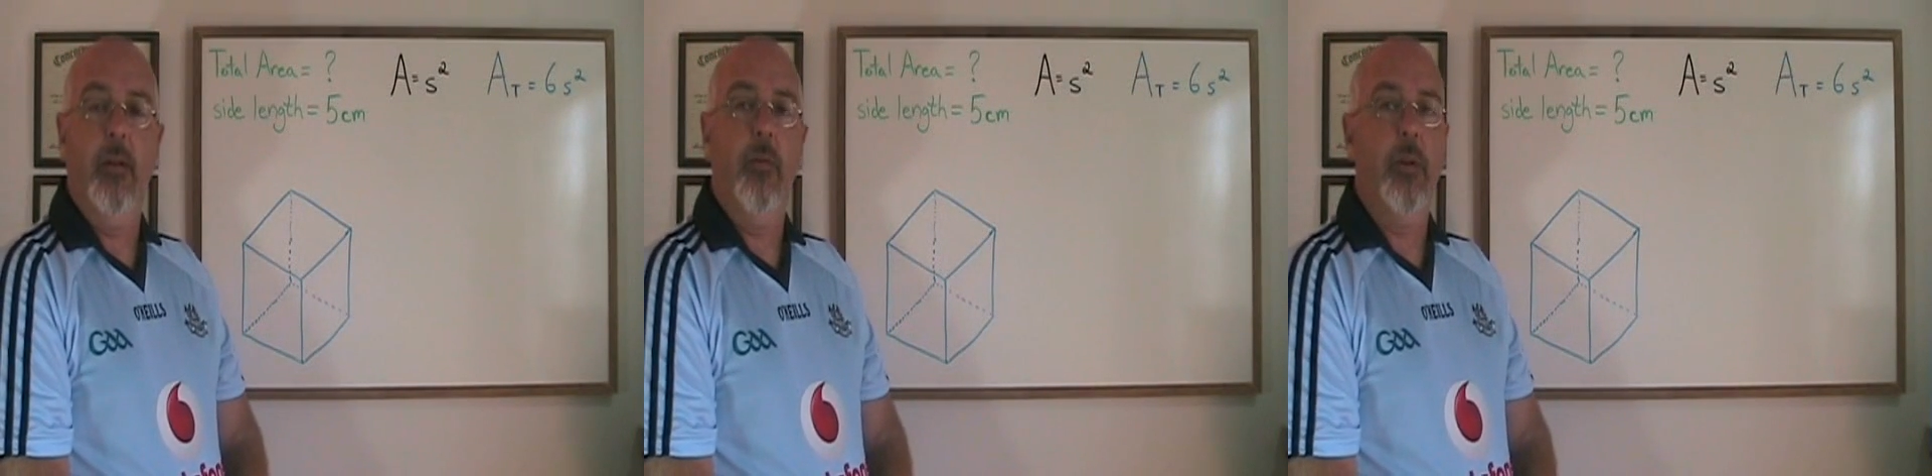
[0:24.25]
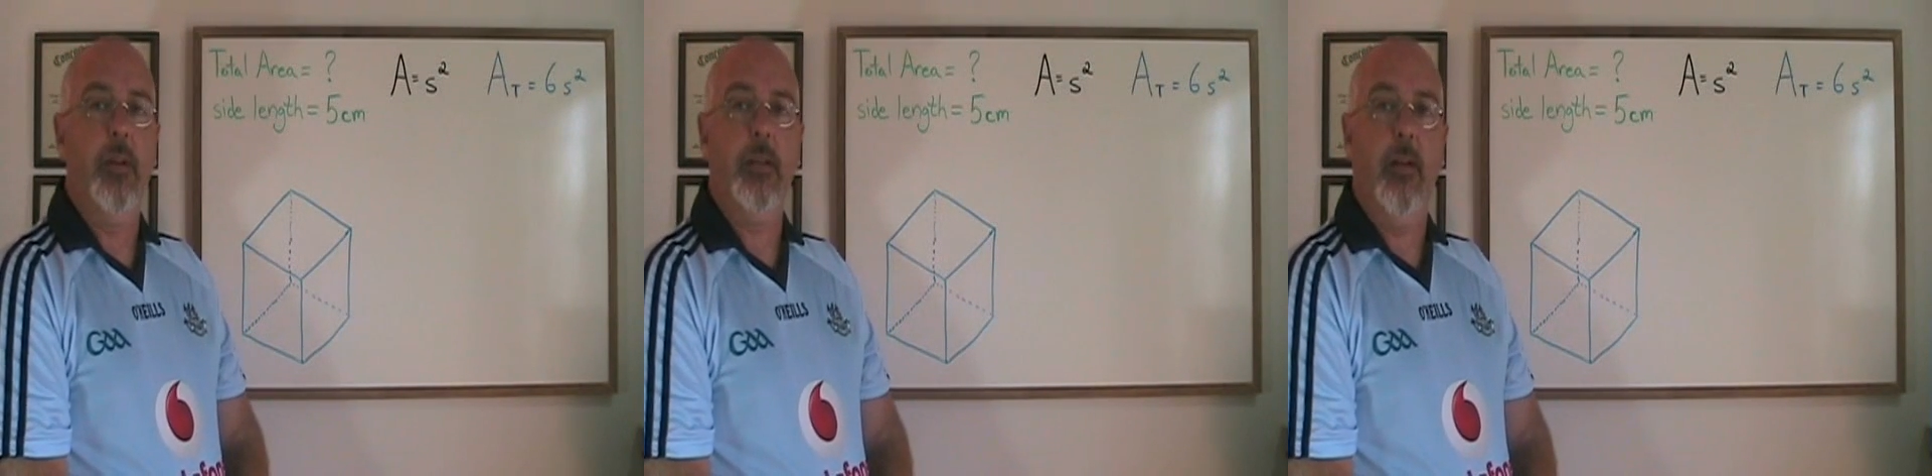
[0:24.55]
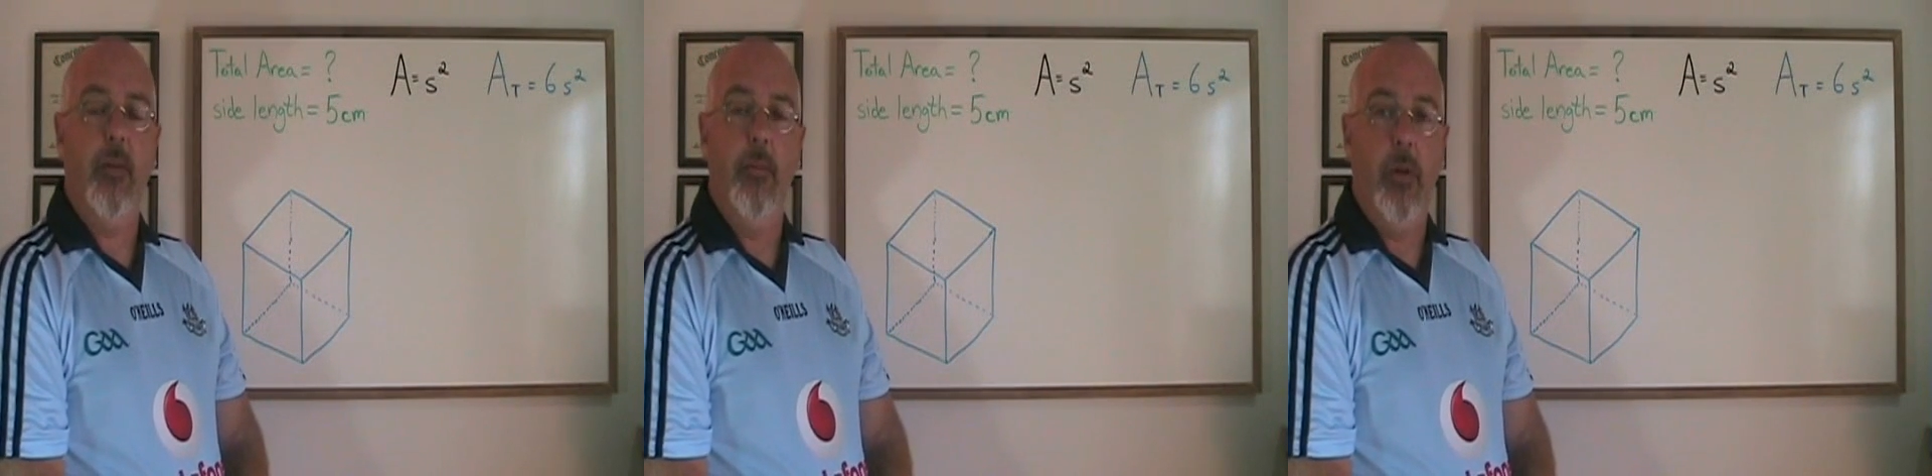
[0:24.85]
we just
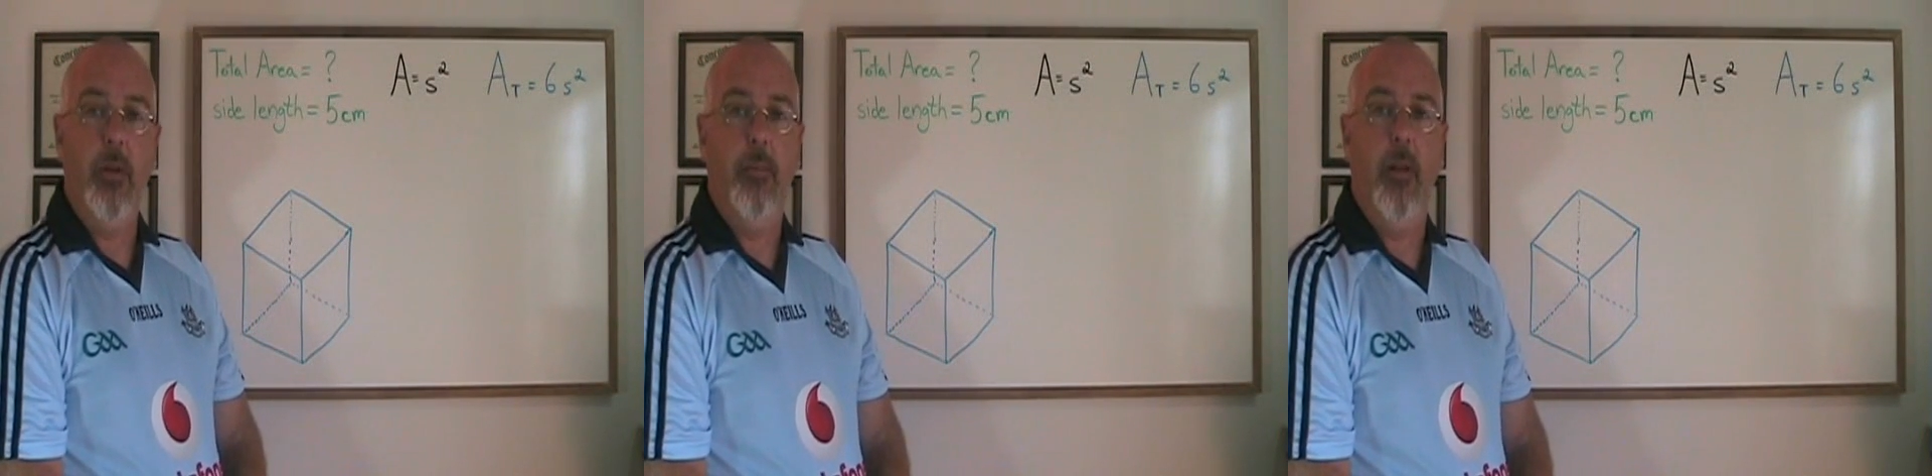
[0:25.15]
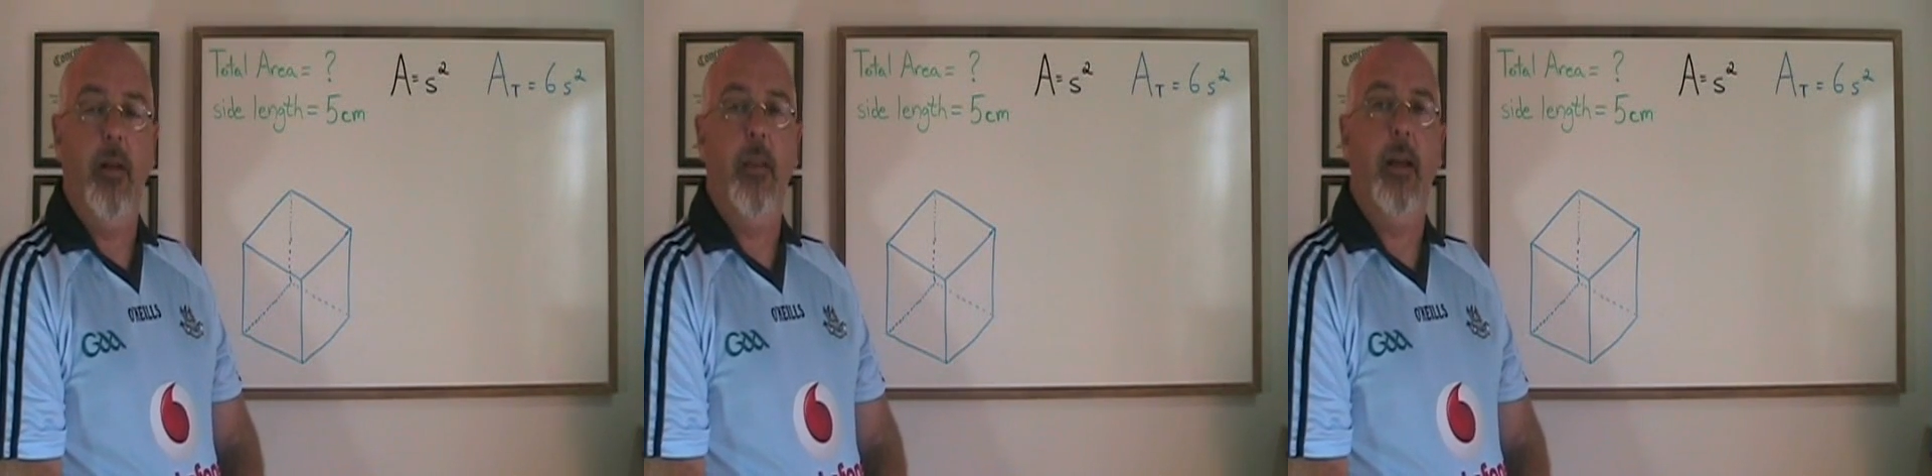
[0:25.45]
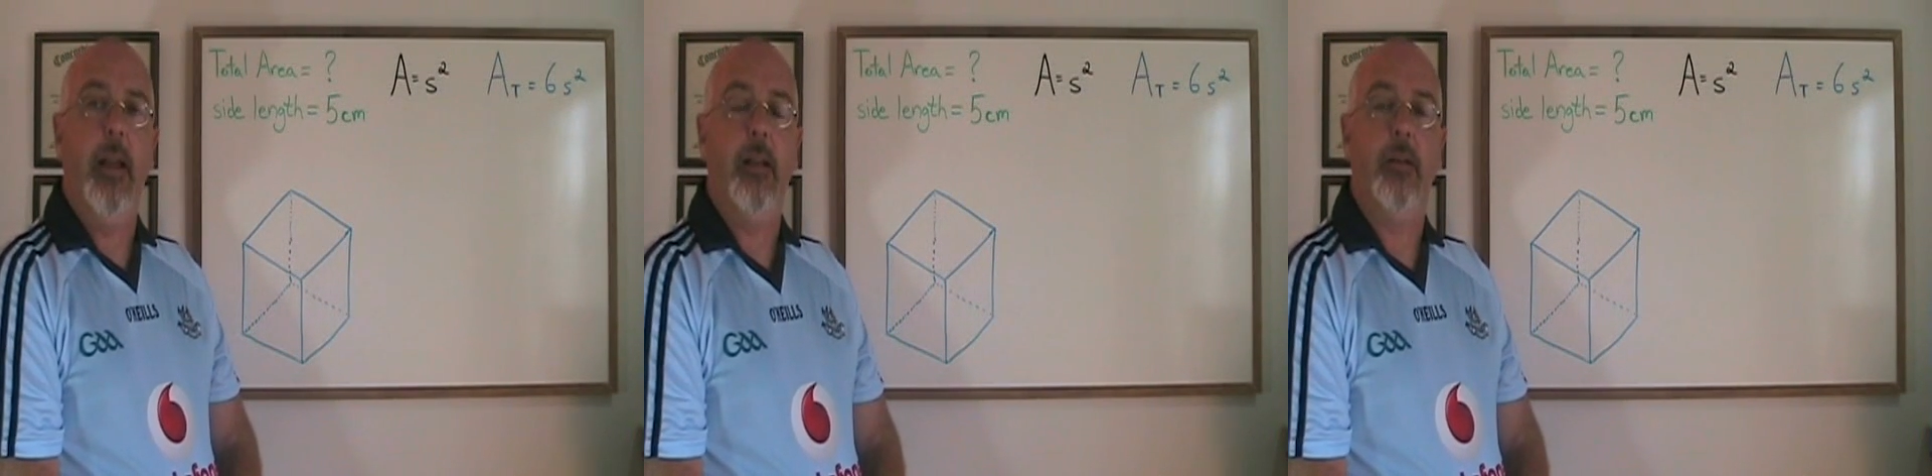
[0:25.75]
have to multiply
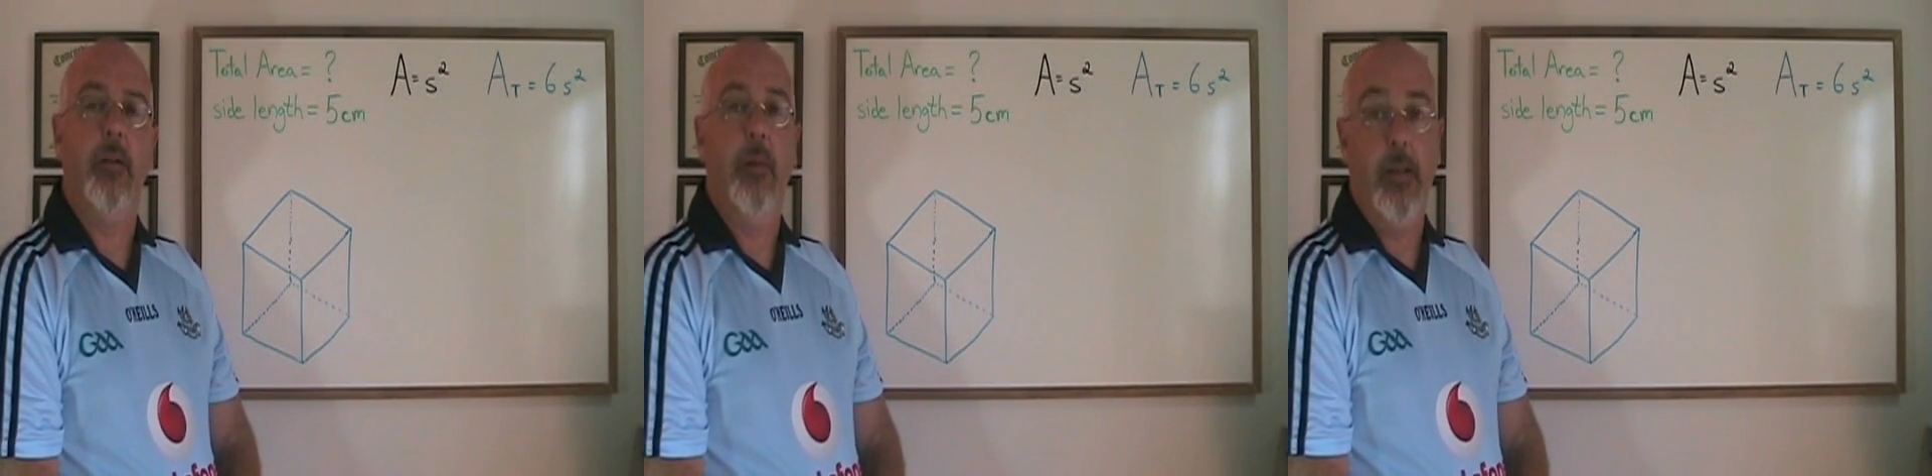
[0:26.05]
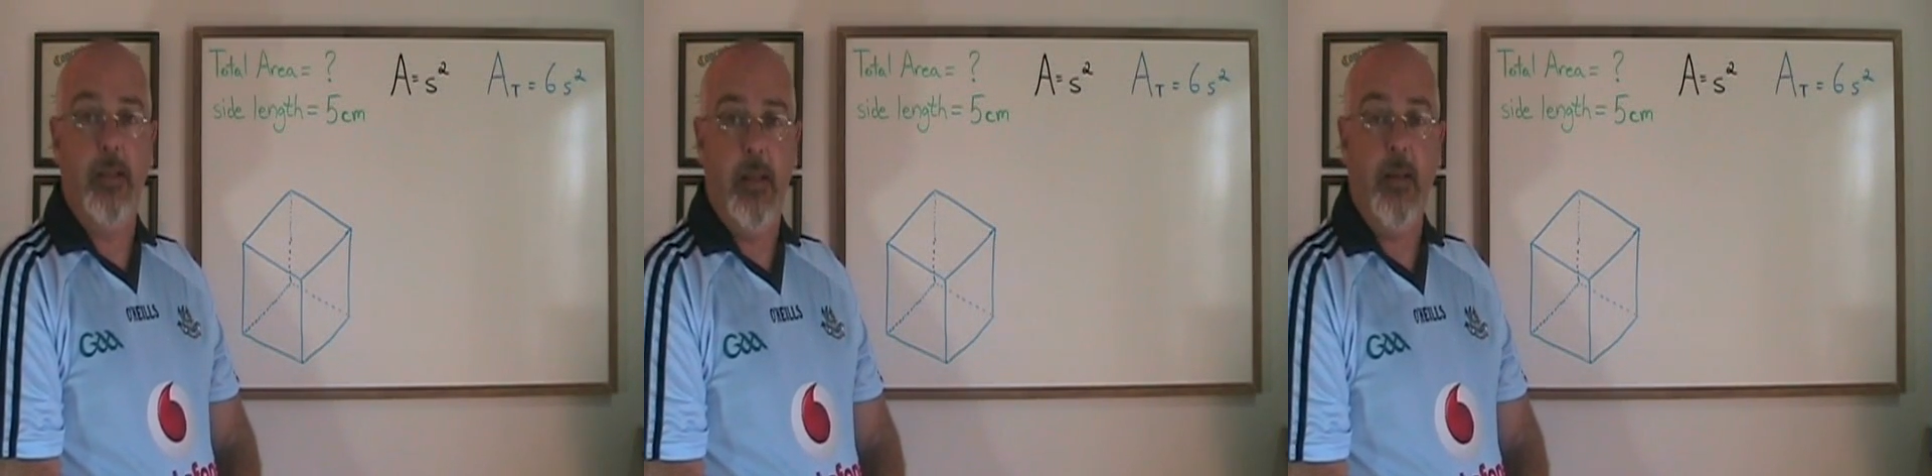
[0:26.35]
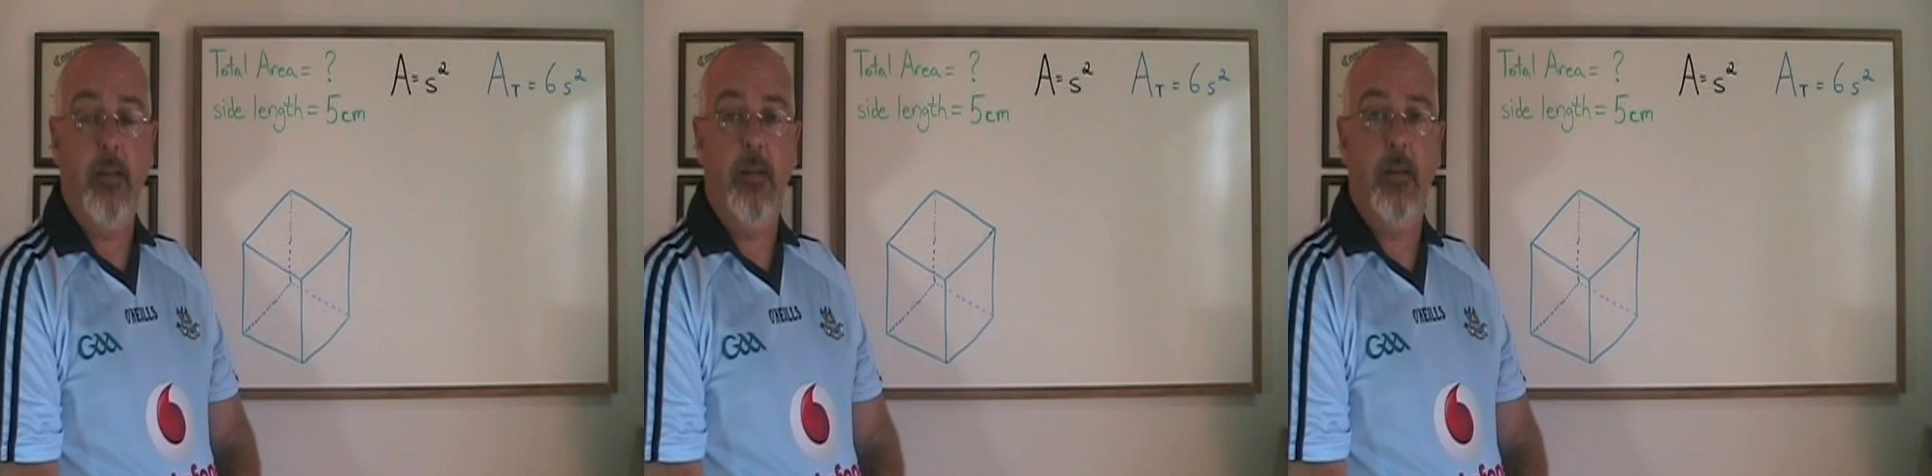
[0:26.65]
that answer by
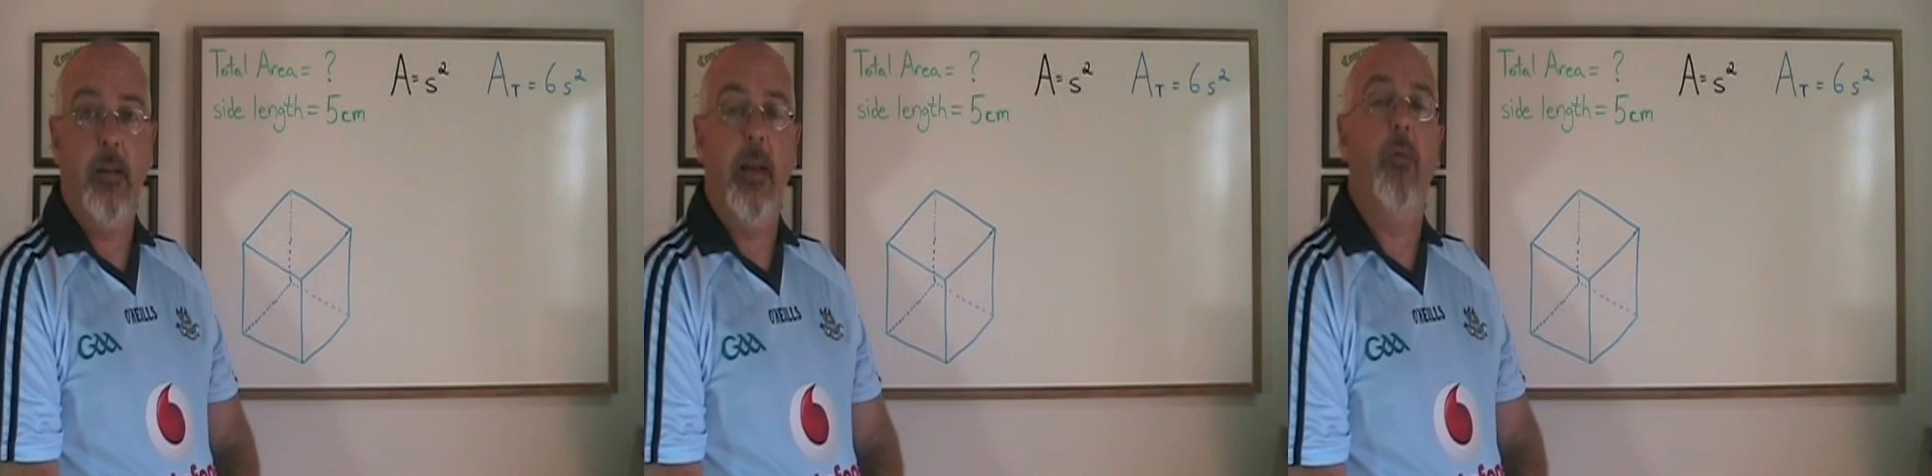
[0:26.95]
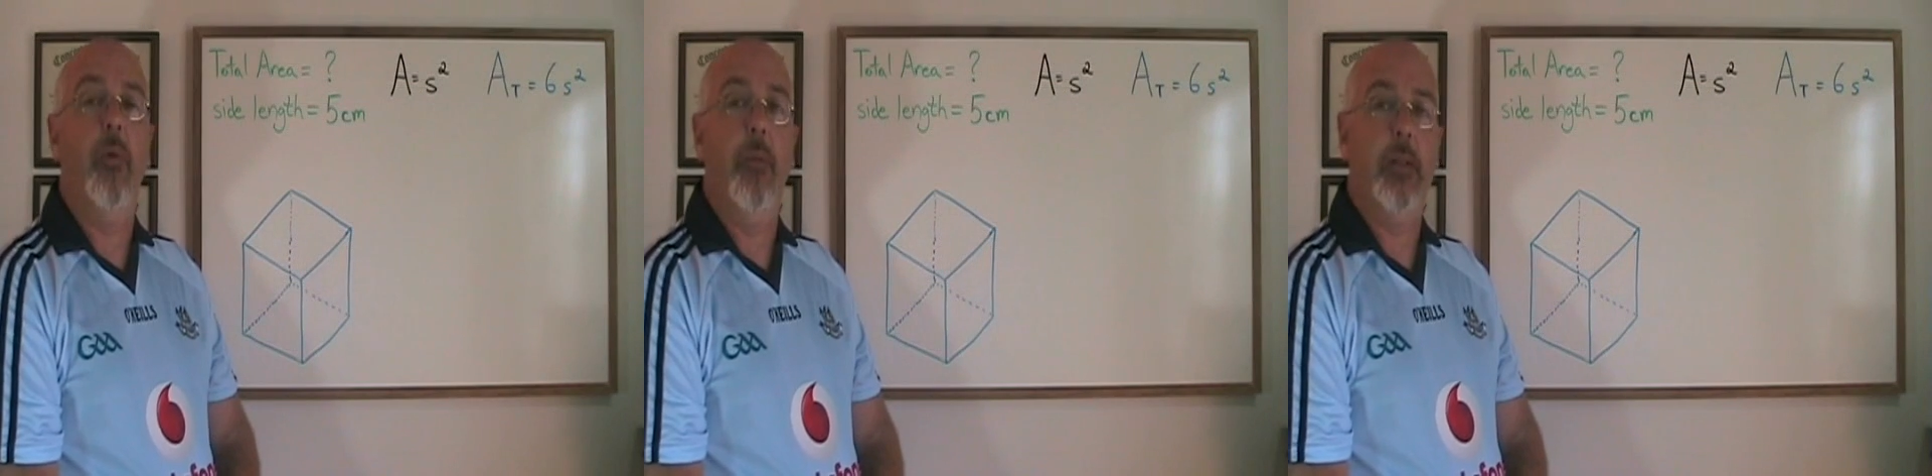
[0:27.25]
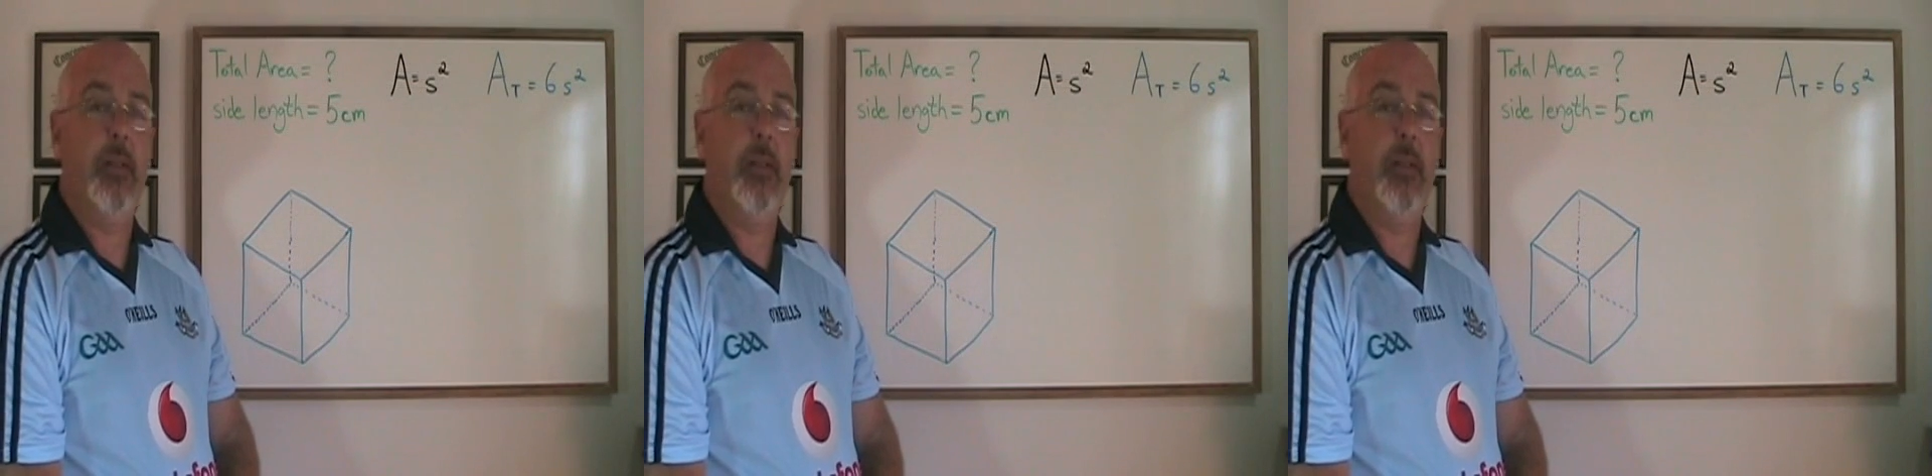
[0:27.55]
6, and we must